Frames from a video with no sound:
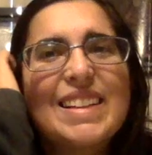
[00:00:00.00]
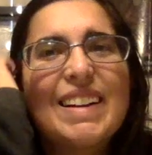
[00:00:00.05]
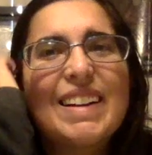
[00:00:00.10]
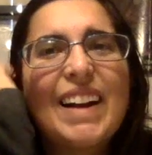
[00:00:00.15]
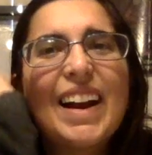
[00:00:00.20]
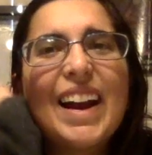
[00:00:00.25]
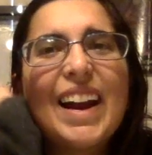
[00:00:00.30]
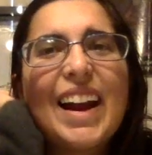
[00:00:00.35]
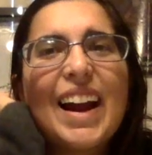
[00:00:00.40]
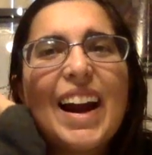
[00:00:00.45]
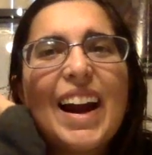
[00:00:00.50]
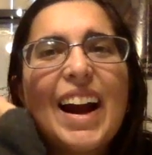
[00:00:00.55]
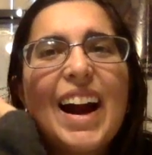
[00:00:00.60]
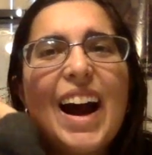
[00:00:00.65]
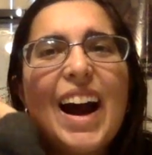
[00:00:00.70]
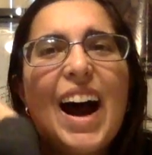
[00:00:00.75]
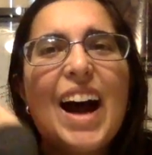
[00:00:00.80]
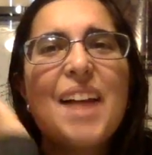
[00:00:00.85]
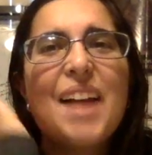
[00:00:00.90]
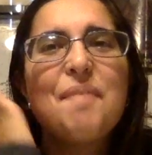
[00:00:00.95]
Here,
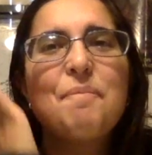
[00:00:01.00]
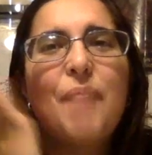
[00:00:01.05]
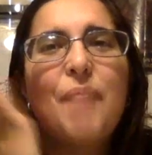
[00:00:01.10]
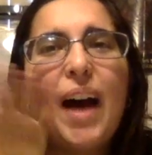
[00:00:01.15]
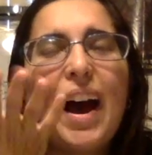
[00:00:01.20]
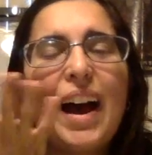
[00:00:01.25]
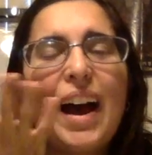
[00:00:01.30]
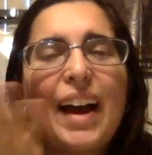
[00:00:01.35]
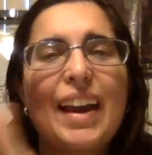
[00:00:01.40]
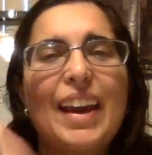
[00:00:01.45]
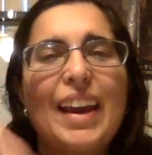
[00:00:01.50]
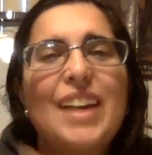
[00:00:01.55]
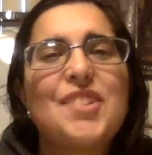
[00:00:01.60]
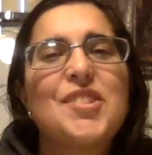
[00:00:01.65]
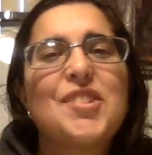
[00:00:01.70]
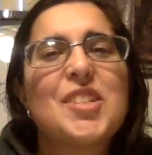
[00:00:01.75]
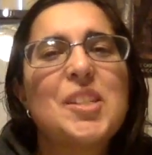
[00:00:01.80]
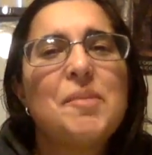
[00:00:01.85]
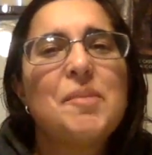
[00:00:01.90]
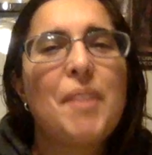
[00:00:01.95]
I'm back. It's
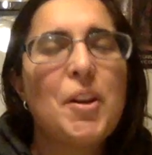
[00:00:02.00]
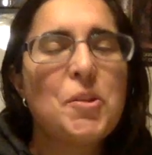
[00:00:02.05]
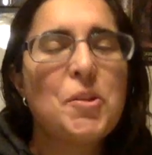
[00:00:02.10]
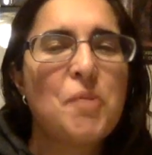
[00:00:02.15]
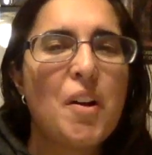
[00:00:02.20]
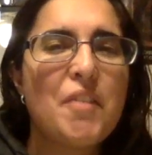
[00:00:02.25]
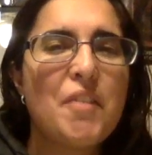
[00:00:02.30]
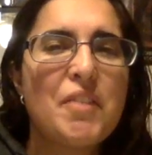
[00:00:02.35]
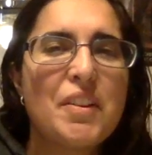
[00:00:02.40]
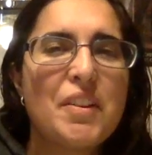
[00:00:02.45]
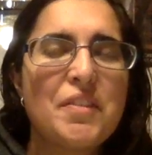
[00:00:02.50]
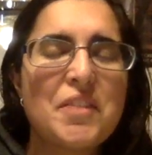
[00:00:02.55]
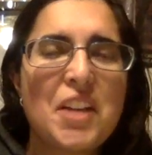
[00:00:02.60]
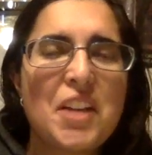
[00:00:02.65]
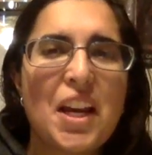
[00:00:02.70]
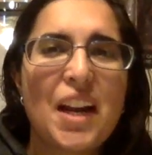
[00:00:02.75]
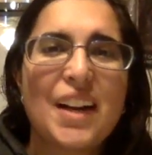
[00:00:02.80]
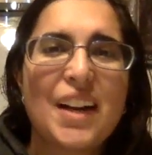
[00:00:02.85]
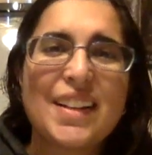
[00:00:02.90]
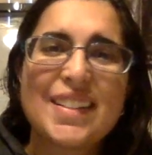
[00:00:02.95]
just about
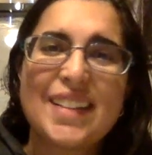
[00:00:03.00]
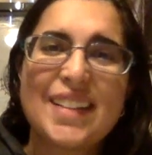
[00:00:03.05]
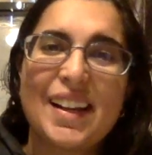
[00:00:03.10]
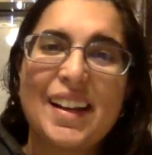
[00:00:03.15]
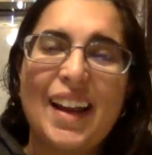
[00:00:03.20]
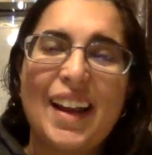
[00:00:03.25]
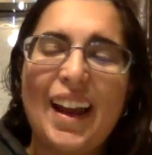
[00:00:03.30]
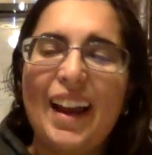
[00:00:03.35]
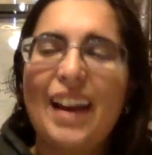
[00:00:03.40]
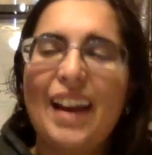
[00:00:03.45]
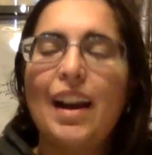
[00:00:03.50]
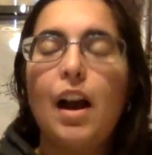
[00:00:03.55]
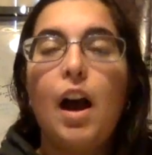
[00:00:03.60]
12:15 on Sunday.